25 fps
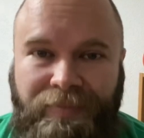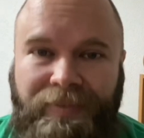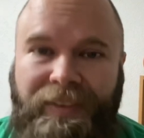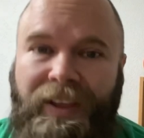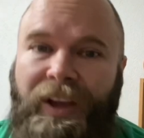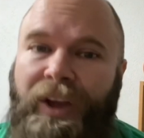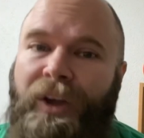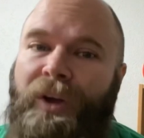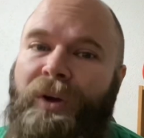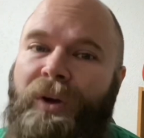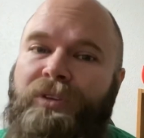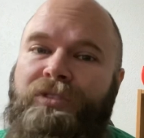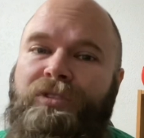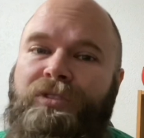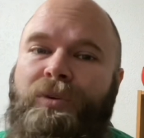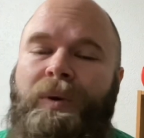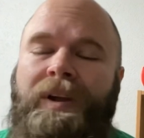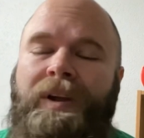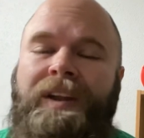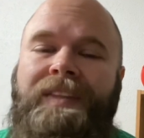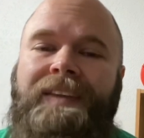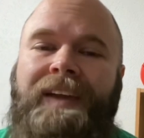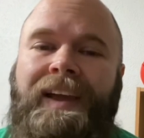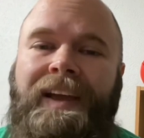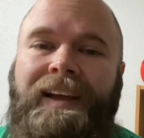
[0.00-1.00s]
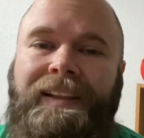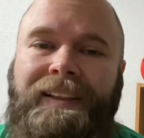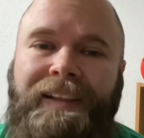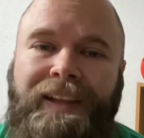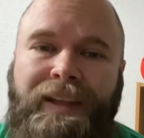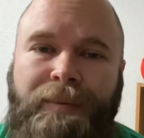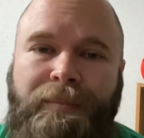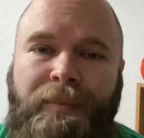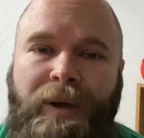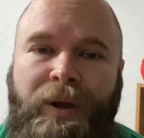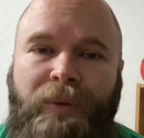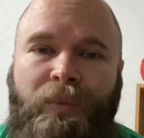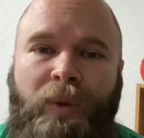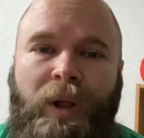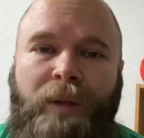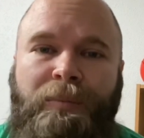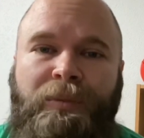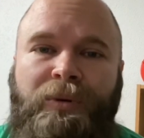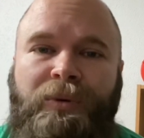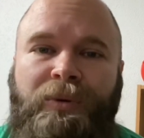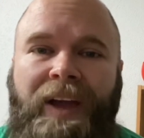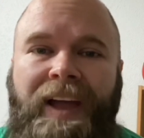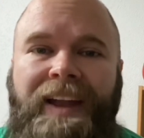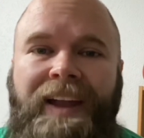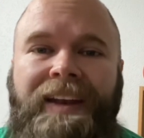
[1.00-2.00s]
I also want to thank Lin-Manuel
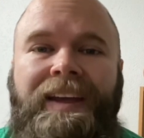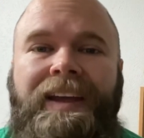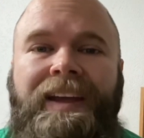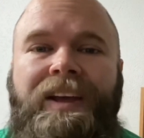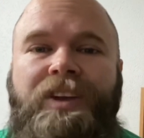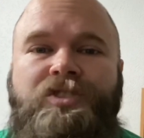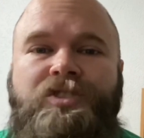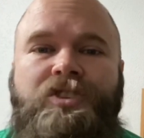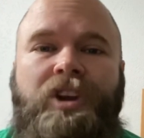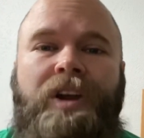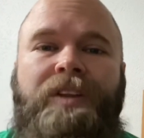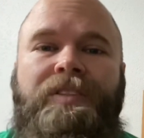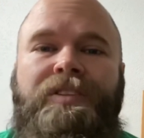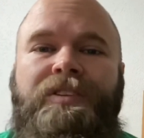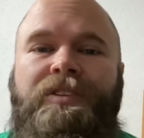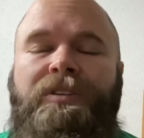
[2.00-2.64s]
Miranda and Jonathan